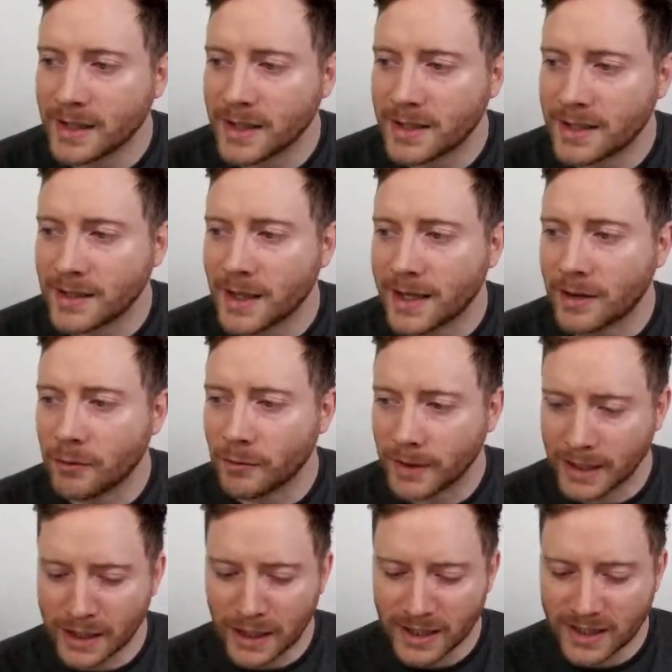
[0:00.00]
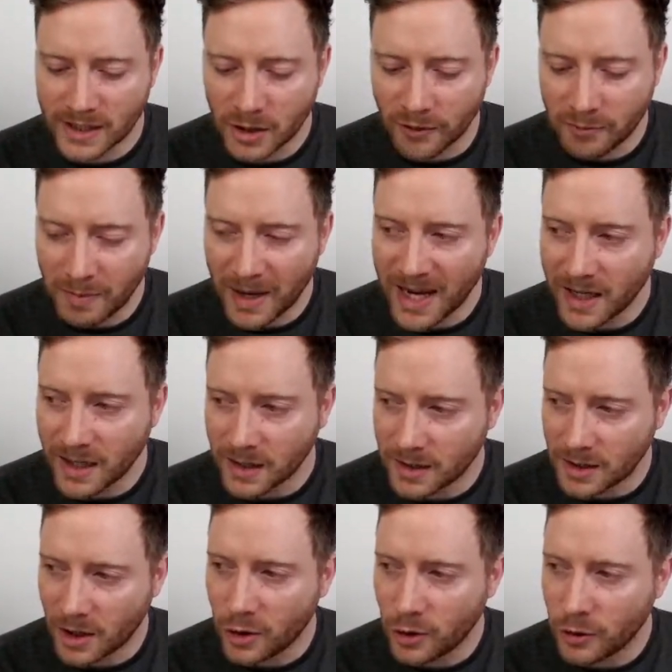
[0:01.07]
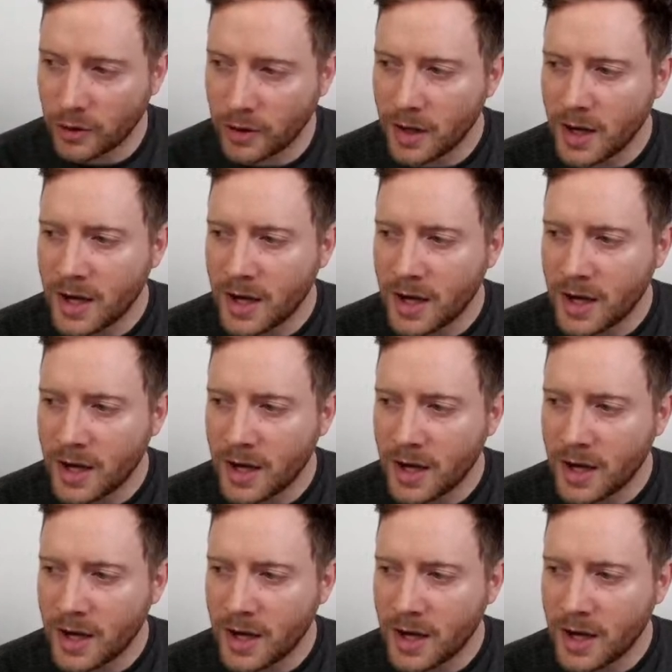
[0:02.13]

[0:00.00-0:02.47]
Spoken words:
This is like a really nice soft pink tone.